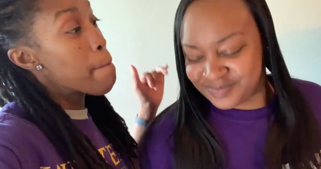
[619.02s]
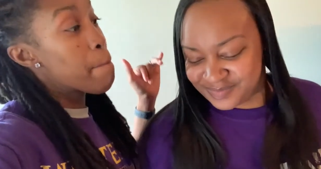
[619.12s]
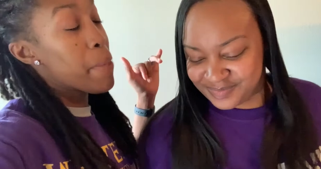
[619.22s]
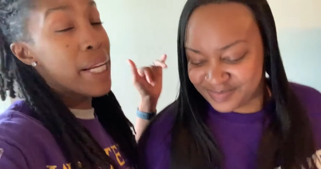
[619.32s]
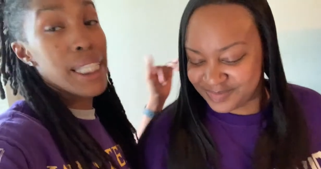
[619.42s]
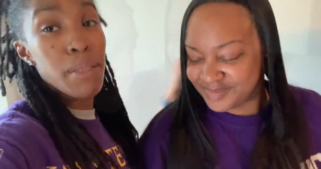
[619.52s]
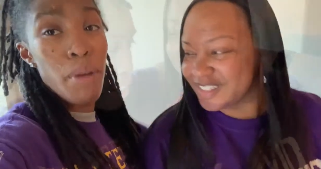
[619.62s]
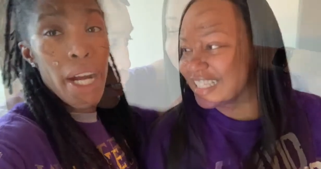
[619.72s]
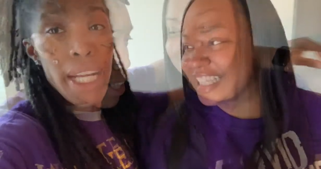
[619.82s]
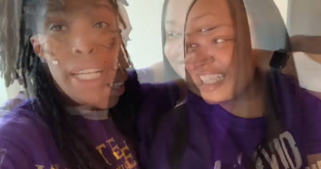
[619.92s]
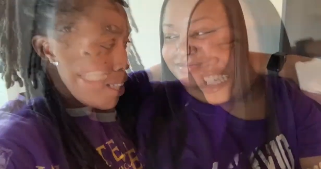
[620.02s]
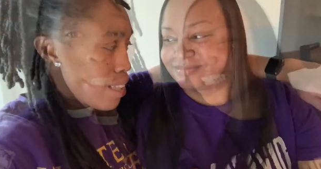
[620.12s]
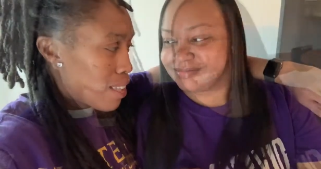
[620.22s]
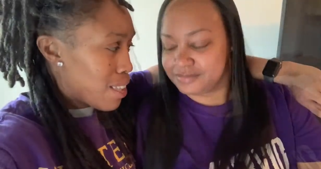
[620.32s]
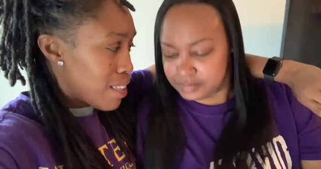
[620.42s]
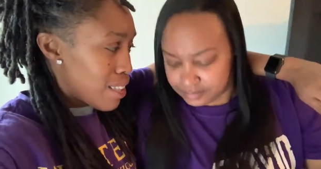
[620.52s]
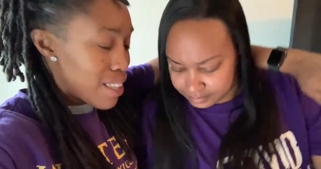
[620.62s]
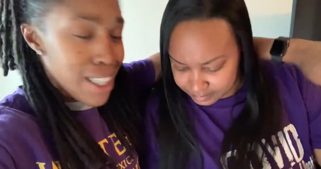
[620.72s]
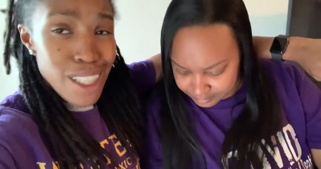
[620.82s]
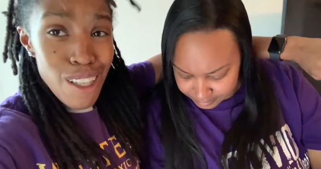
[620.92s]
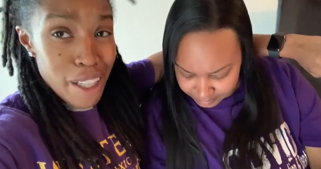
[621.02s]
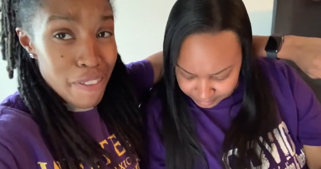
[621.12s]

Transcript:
Speaker 1: Pretty smart. The Clark